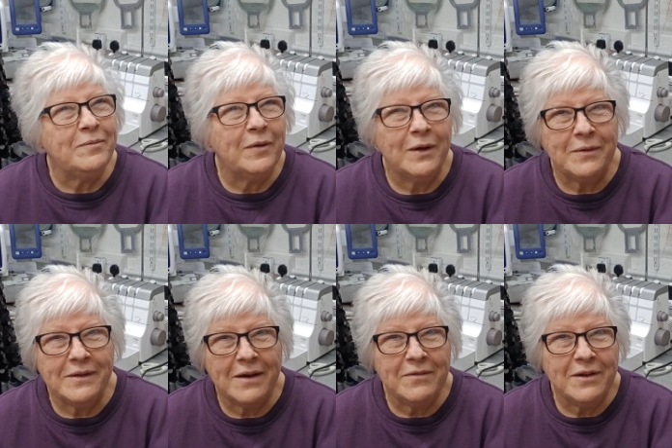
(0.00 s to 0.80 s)
while I was
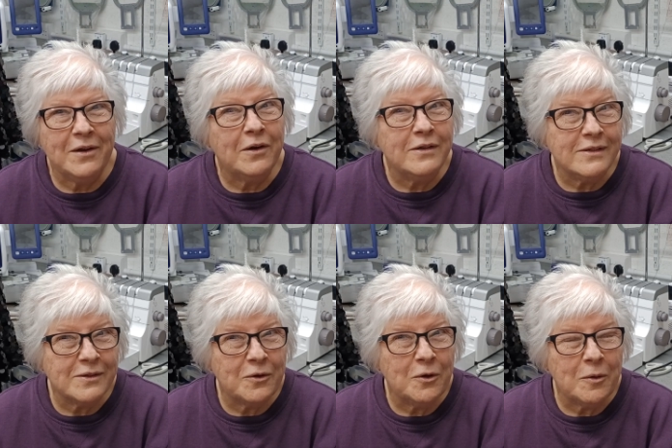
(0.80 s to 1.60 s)
having a nice
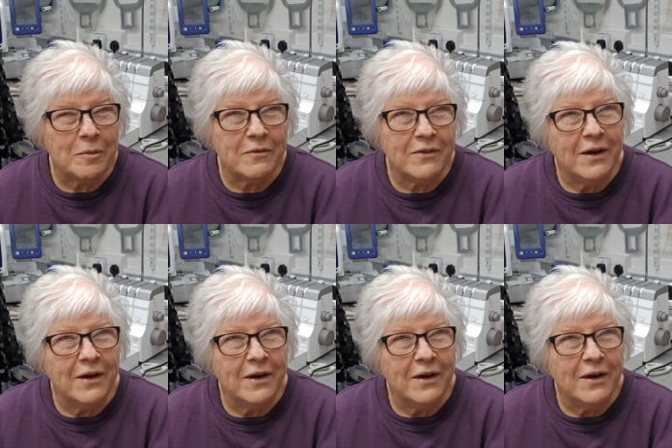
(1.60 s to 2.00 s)
cup of